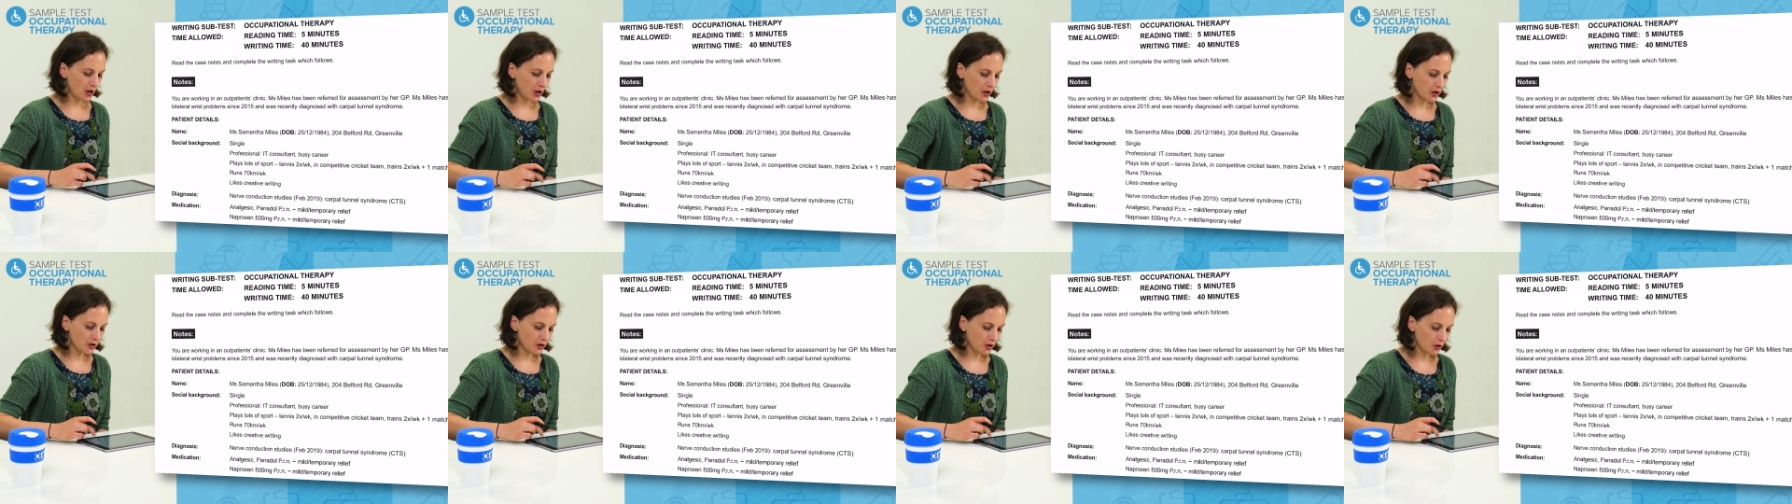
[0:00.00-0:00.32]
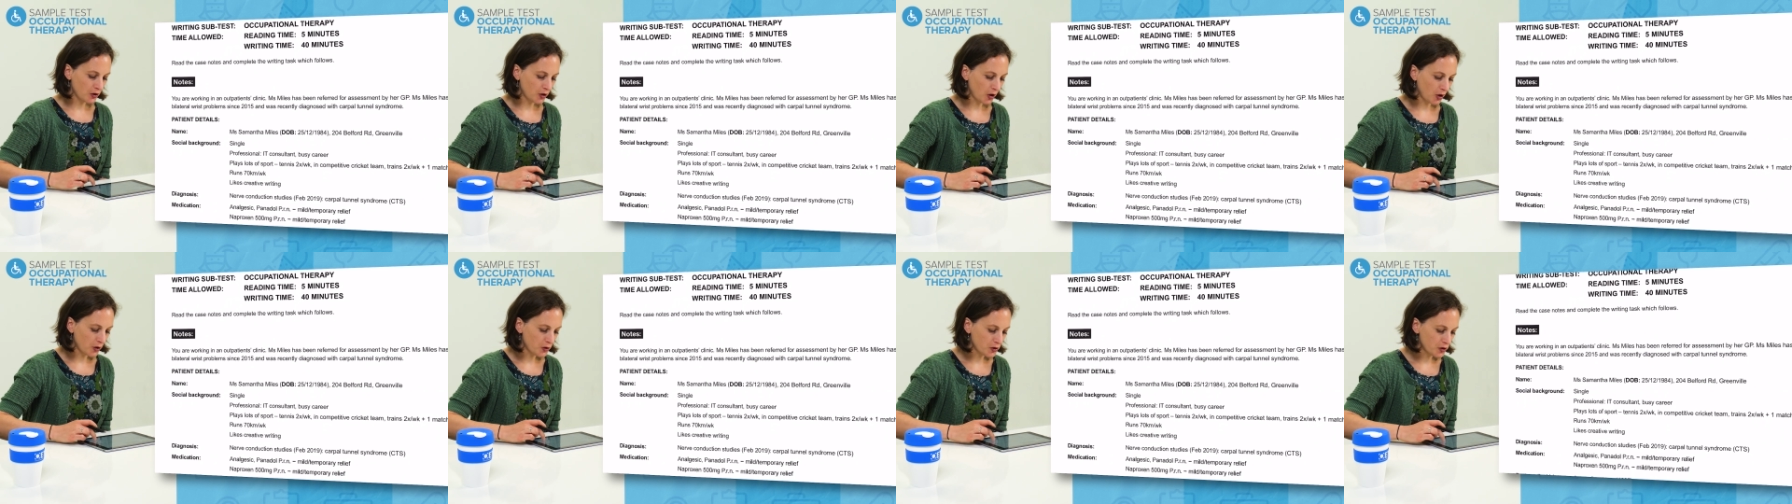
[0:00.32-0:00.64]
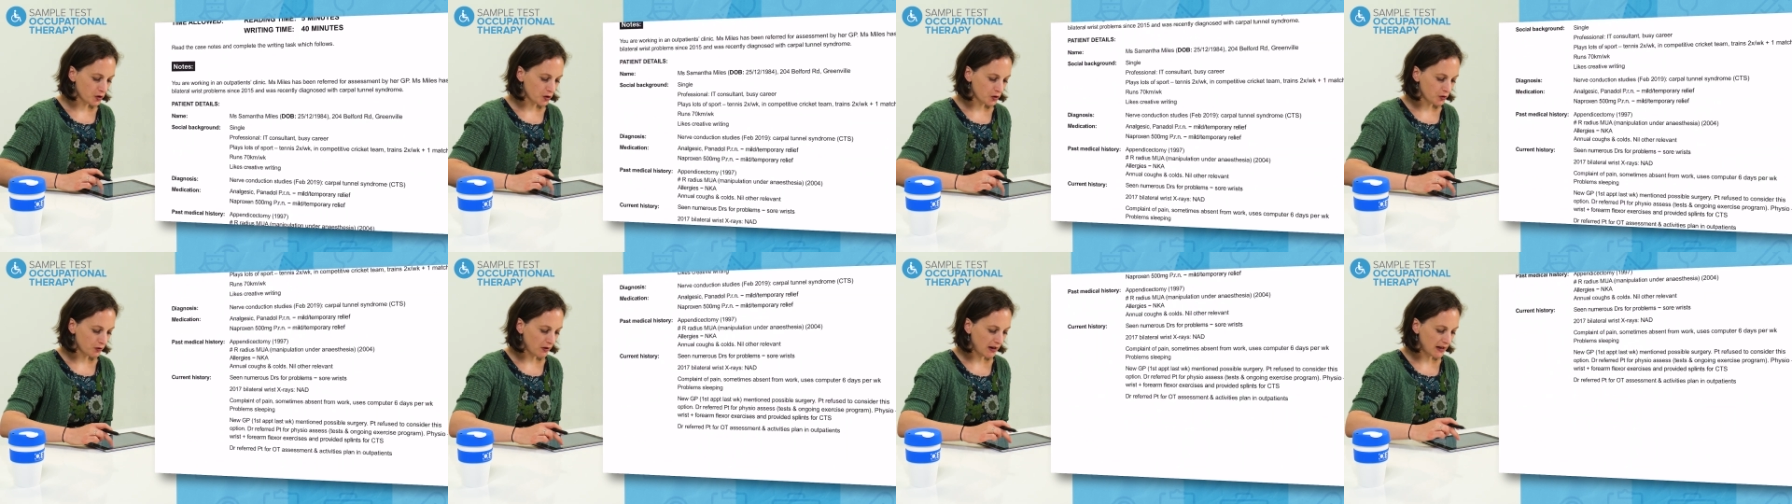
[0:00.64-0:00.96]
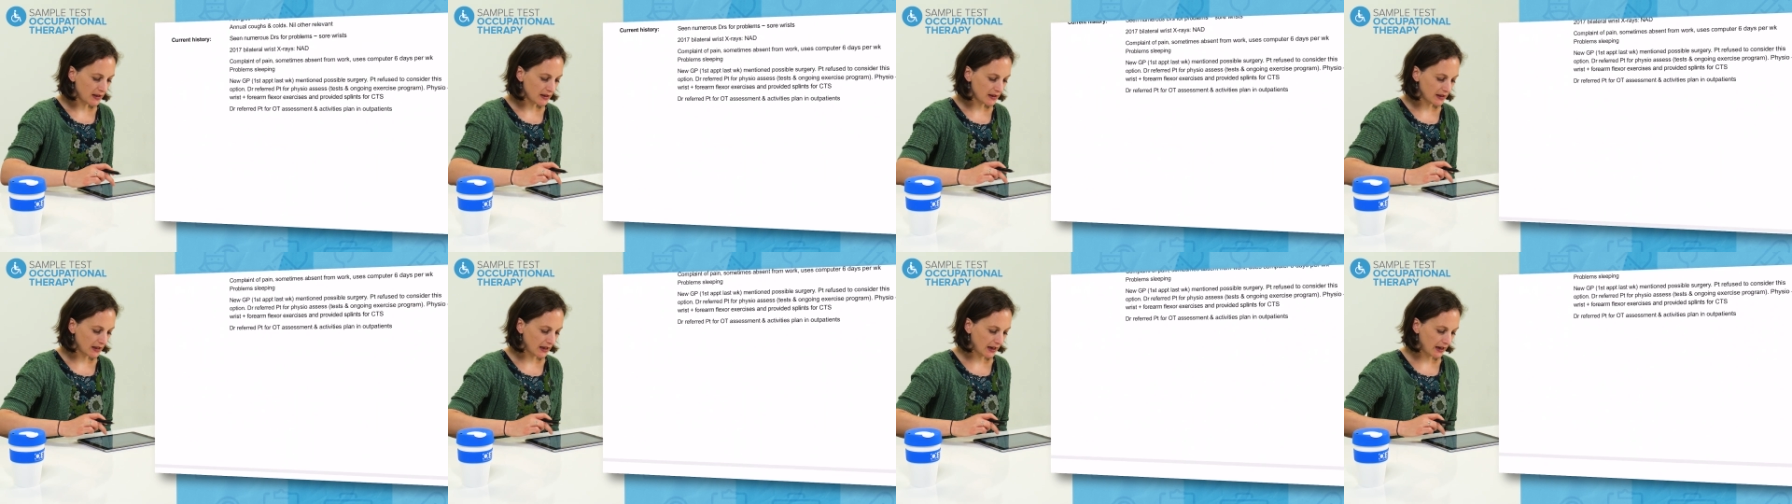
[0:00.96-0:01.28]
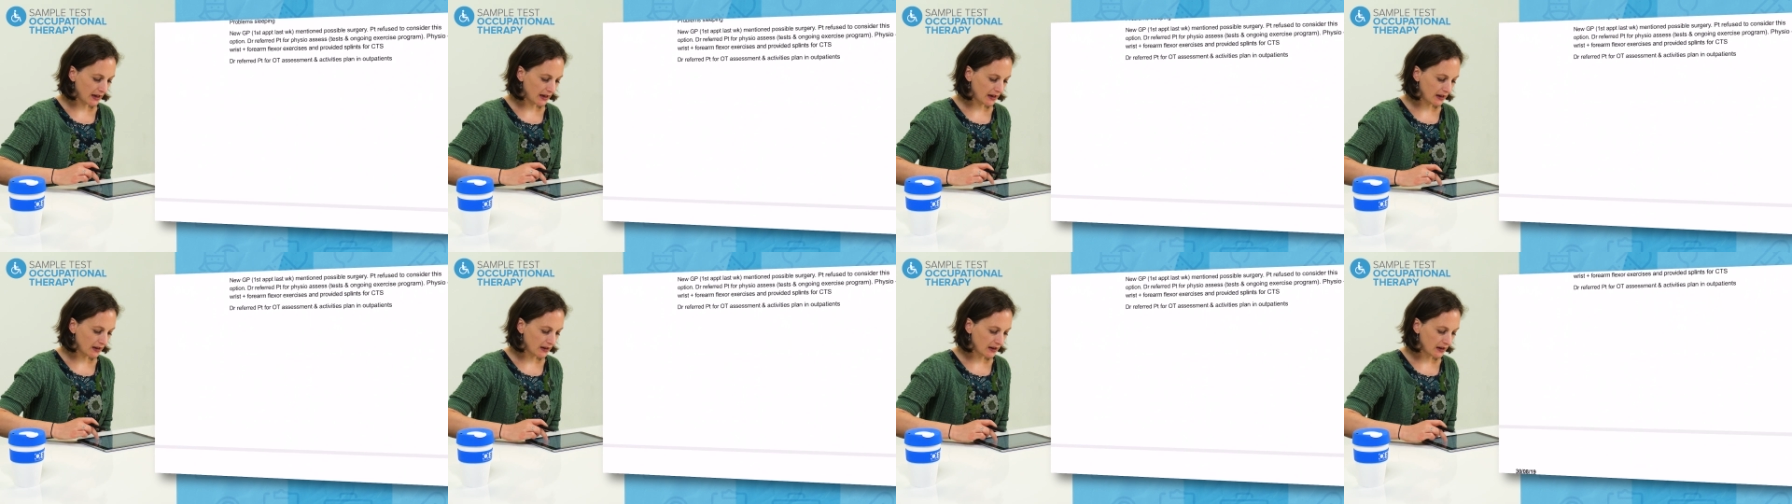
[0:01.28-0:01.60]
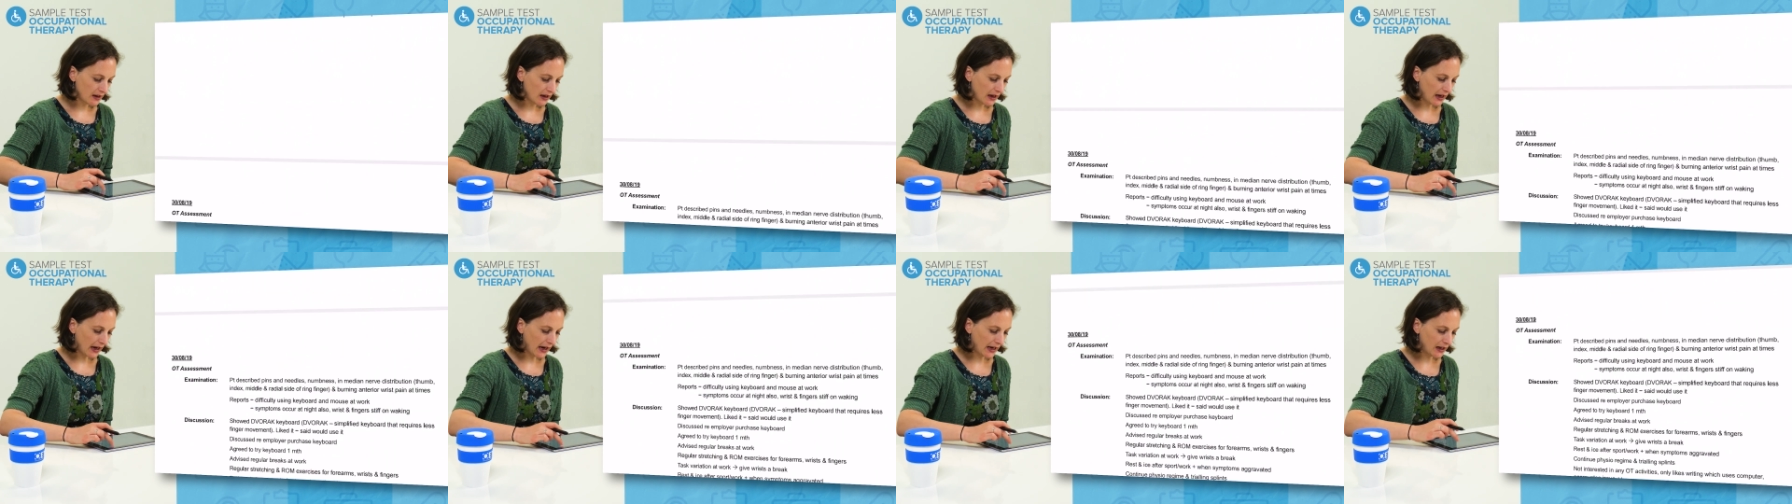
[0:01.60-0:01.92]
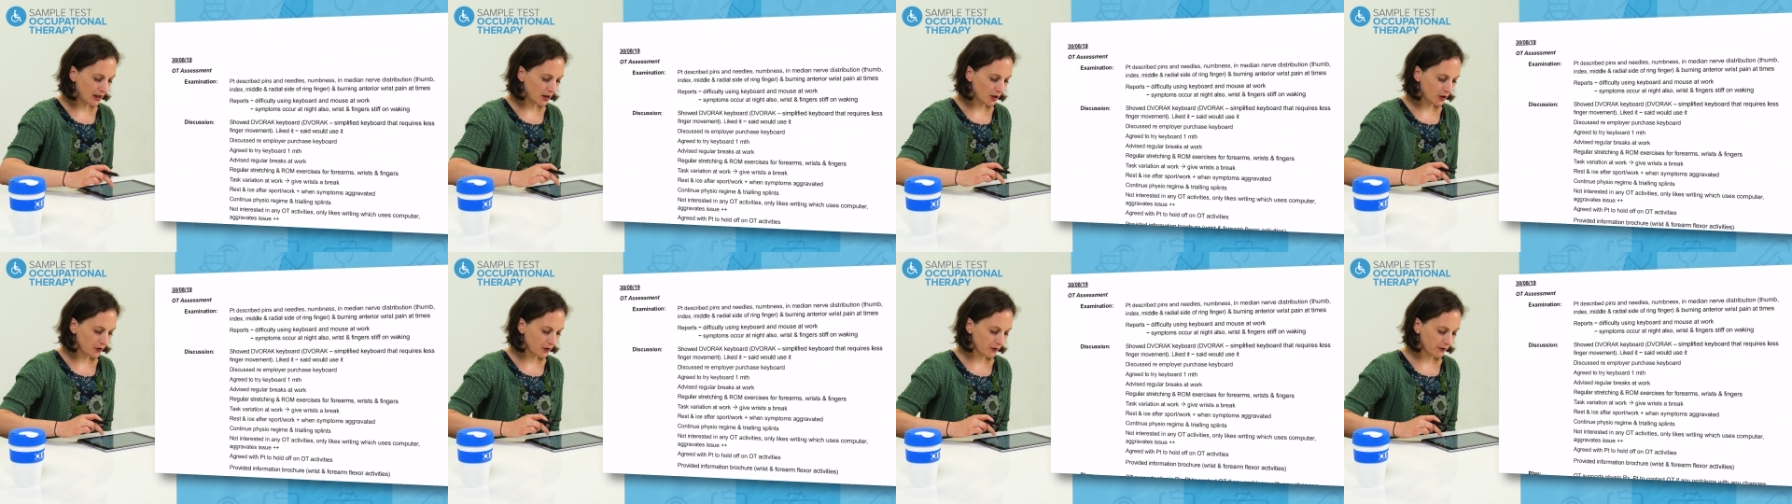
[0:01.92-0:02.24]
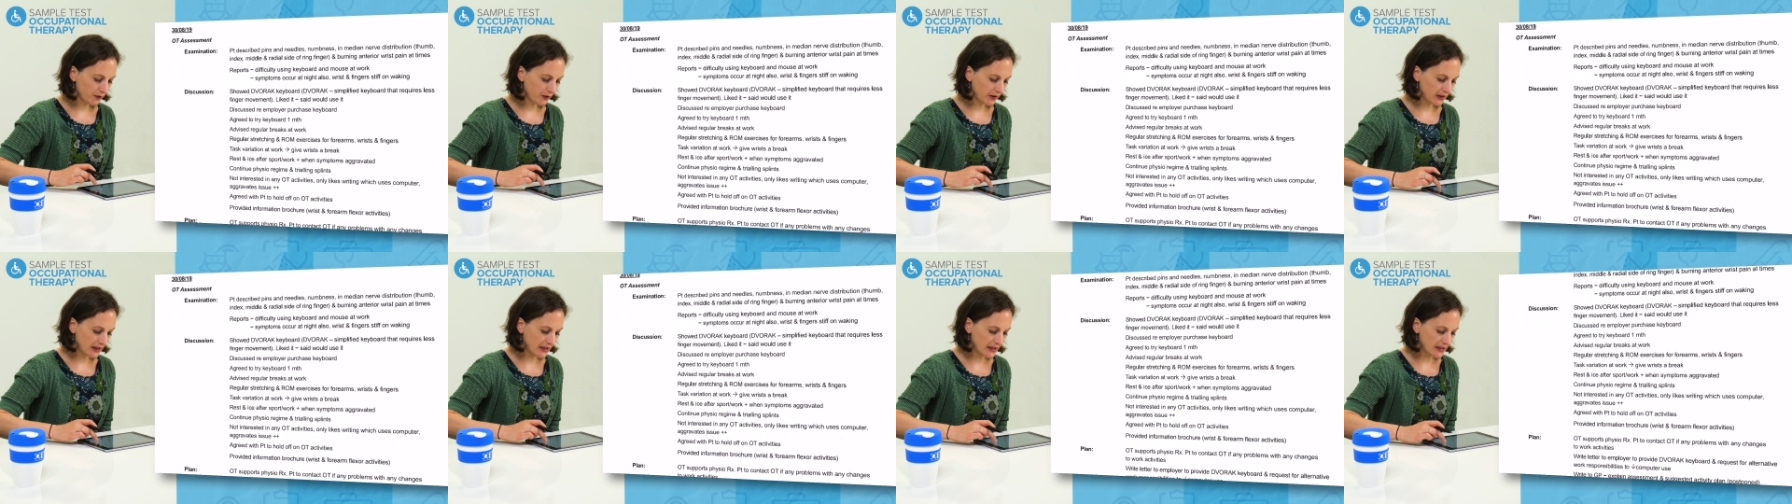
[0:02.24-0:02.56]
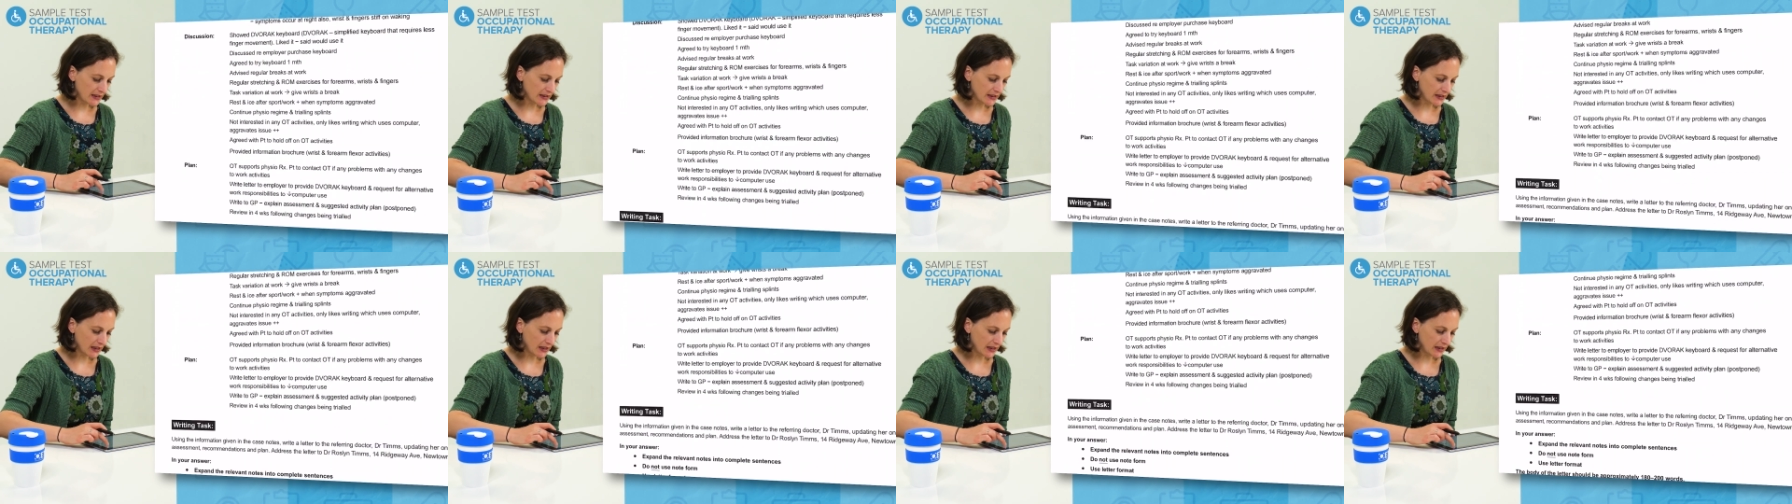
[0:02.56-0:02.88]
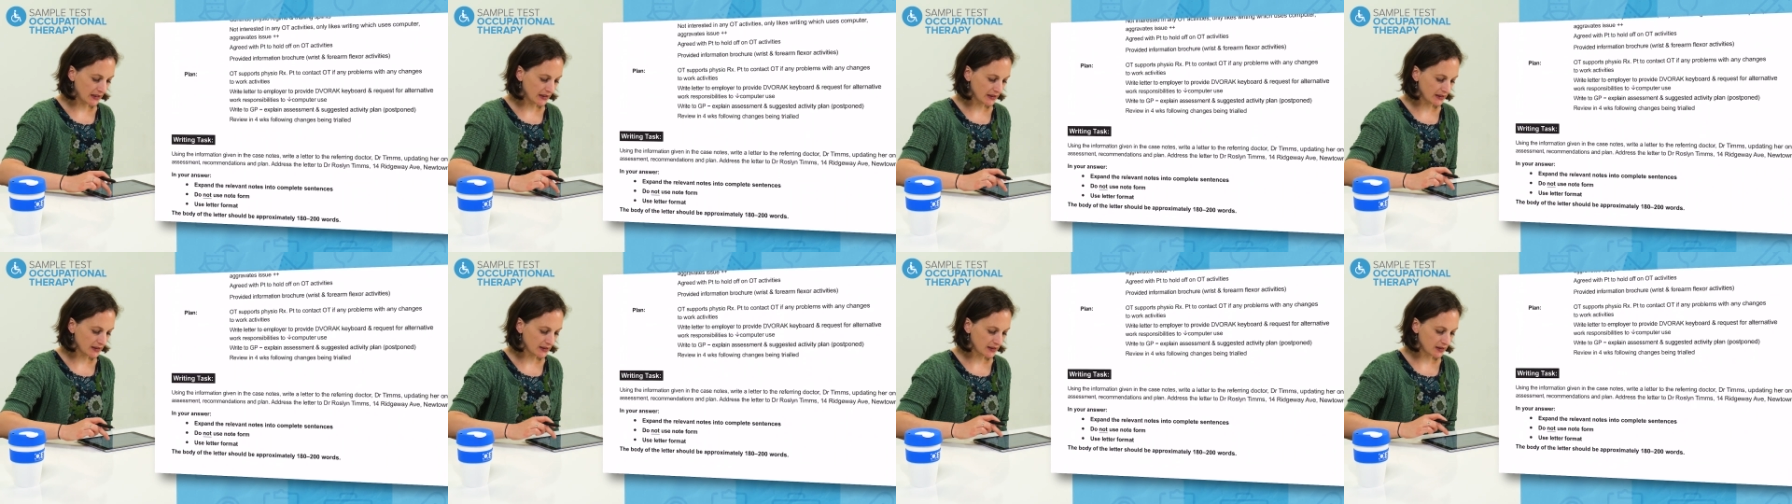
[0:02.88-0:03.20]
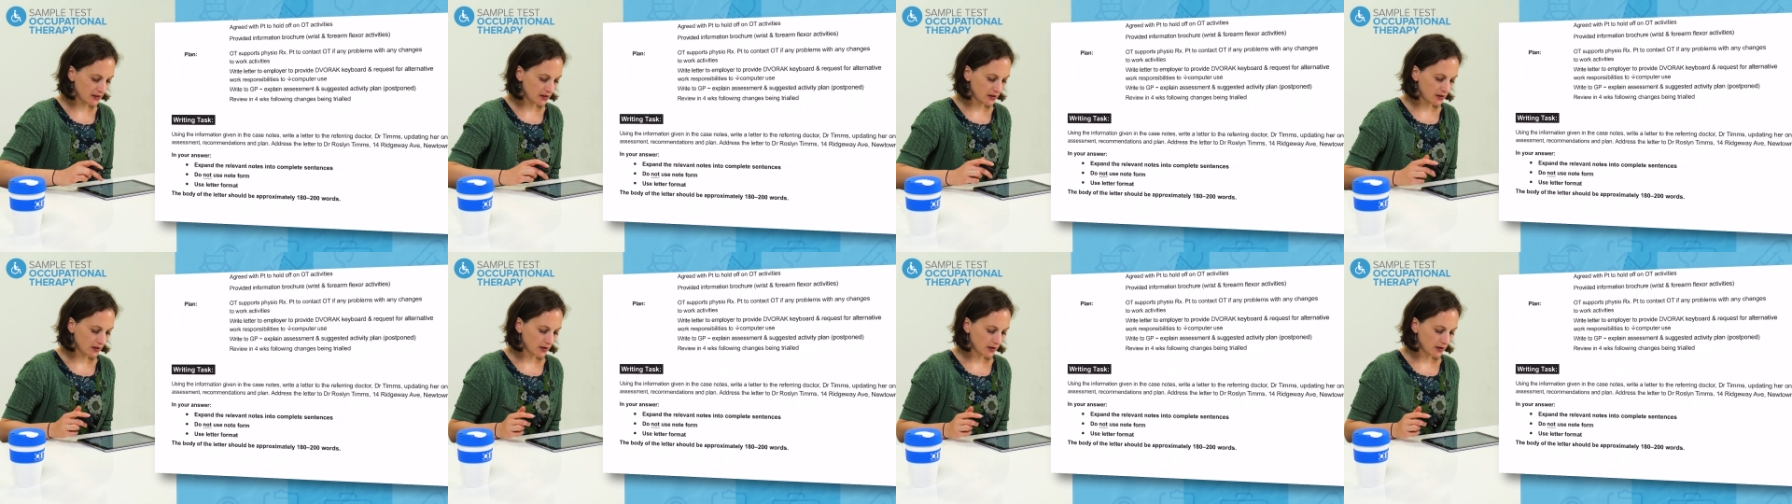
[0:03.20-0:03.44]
so go straight there and look for these things.